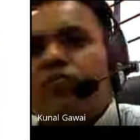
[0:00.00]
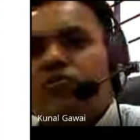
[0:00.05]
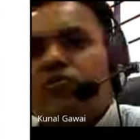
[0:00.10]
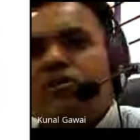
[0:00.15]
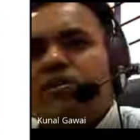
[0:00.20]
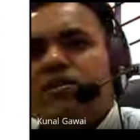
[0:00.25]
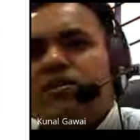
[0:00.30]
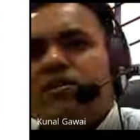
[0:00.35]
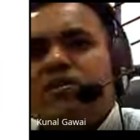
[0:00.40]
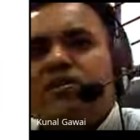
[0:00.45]

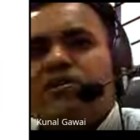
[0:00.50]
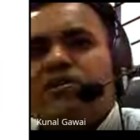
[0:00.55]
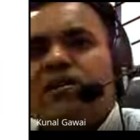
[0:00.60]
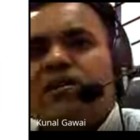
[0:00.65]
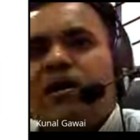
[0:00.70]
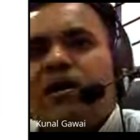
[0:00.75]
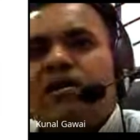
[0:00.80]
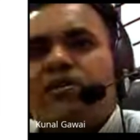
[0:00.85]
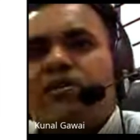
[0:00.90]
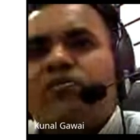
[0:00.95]
manner,
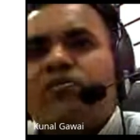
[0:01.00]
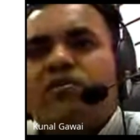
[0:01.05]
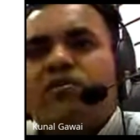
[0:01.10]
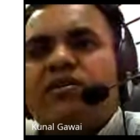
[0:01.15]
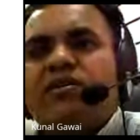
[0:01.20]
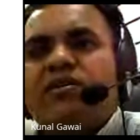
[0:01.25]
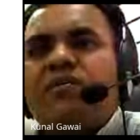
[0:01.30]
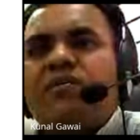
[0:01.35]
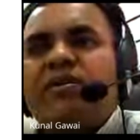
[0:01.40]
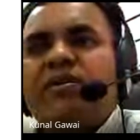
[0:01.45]
and
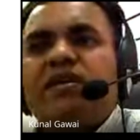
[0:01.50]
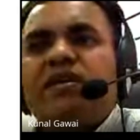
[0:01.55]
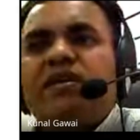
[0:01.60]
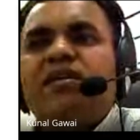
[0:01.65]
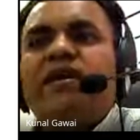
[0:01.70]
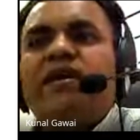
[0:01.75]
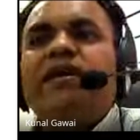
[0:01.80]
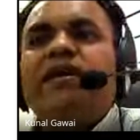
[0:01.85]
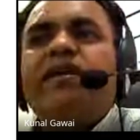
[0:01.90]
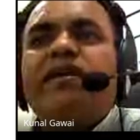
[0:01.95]
with
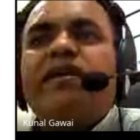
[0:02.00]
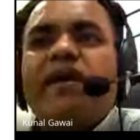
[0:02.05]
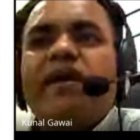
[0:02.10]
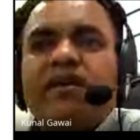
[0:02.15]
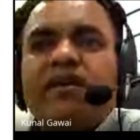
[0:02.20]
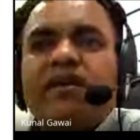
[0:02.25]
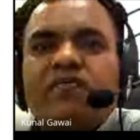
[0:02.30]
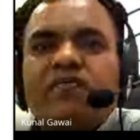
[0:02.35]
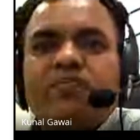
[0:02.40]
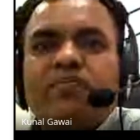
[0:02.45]
during
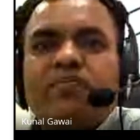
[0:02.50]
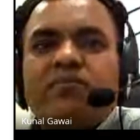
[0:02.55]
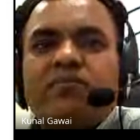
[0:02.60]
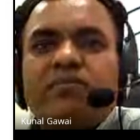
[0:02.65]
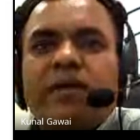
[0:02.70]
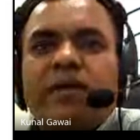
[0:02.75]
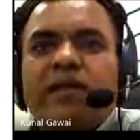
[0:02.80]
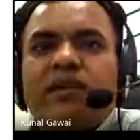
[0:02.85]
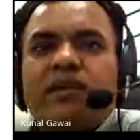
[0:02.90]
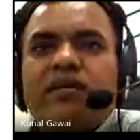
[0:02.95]
they
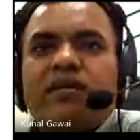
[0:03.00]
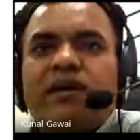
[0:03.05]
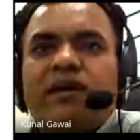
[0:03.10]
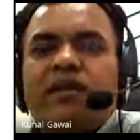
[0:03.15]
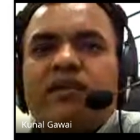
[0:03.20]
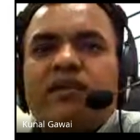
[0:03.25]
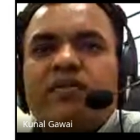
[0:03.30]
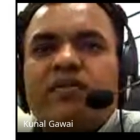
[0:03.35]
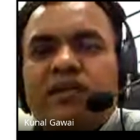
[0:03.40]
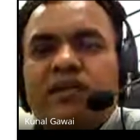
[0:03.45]
were
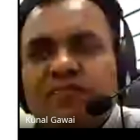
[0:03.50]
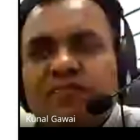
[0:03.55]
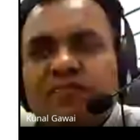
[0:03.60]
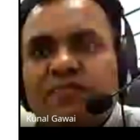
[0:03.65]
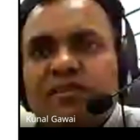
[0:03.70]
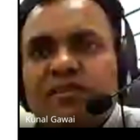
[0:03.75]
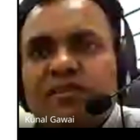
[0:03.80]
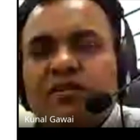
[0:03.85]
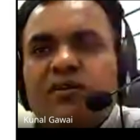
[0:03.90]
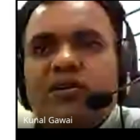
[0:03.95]
traveling through
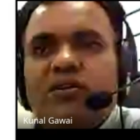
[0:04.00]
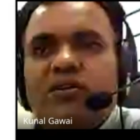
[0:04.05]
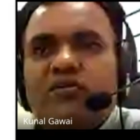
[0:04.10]
our gut,